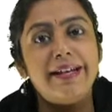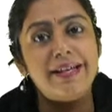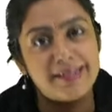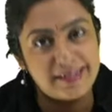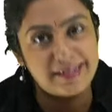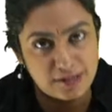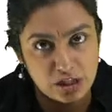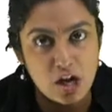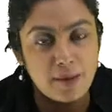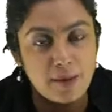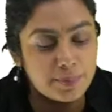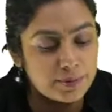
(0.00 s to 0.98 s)
he said
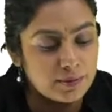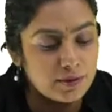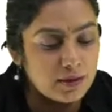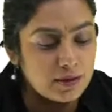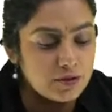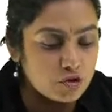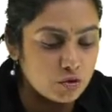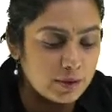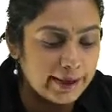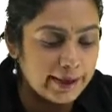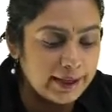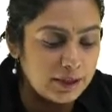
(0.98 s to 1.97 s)
stop.
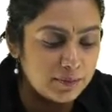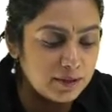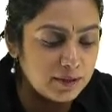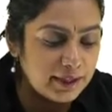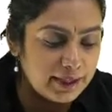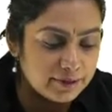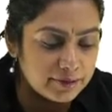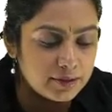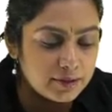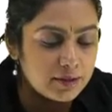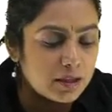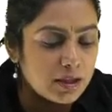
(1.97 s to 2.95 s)
So, eliminate.
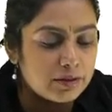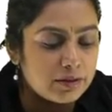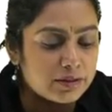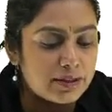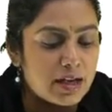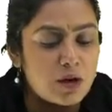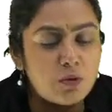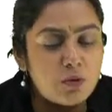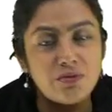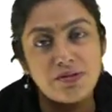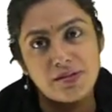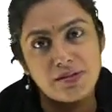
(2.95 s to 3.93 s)

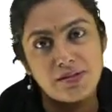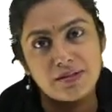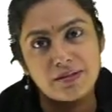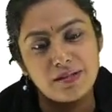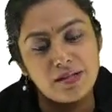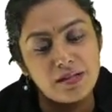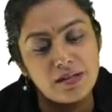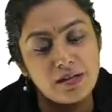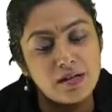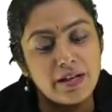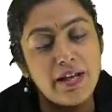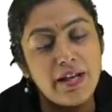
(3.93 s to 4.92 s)
Renounced,
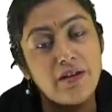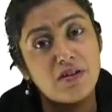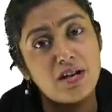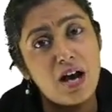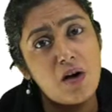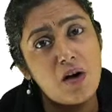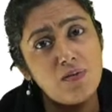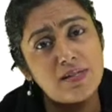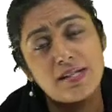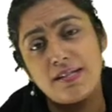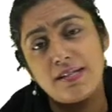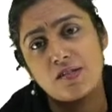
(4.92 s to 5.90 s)
he
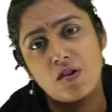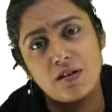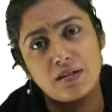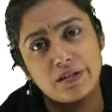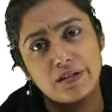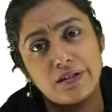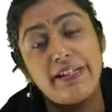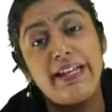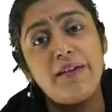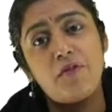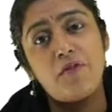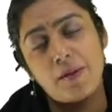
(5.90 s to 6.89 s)
renounced his order,
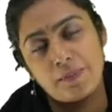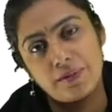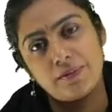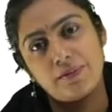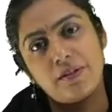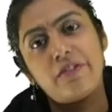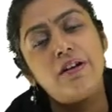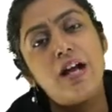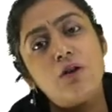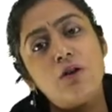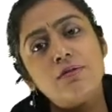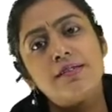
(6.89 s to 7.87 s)
give up.
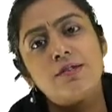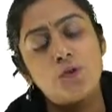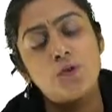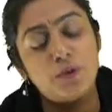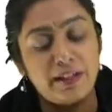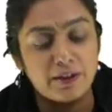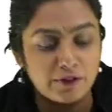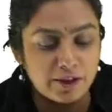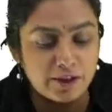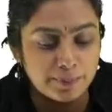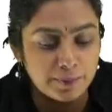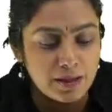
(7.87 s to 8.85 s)
Renounce is to give
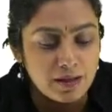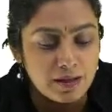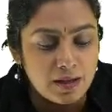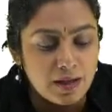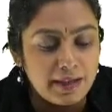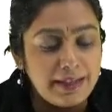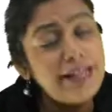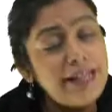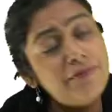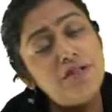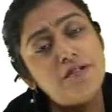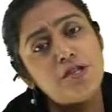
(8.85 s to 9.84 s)
up.
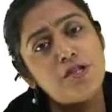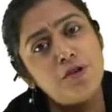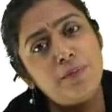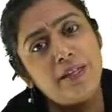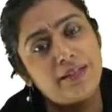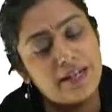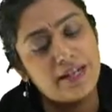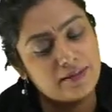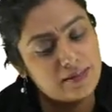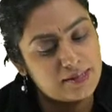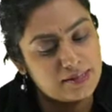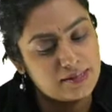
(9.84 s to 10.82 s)
Even assuming that
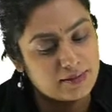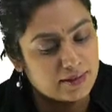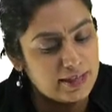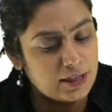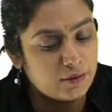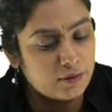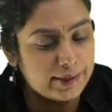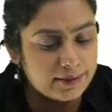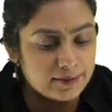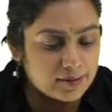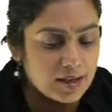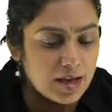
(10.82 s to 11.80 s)
this is right, look
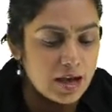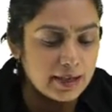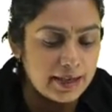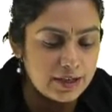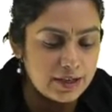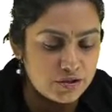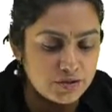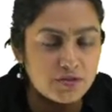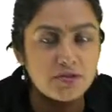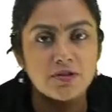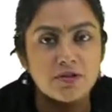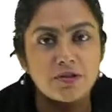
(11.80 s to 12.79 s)
at this
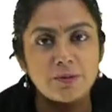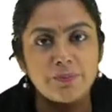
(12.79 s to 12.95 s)
hiatus.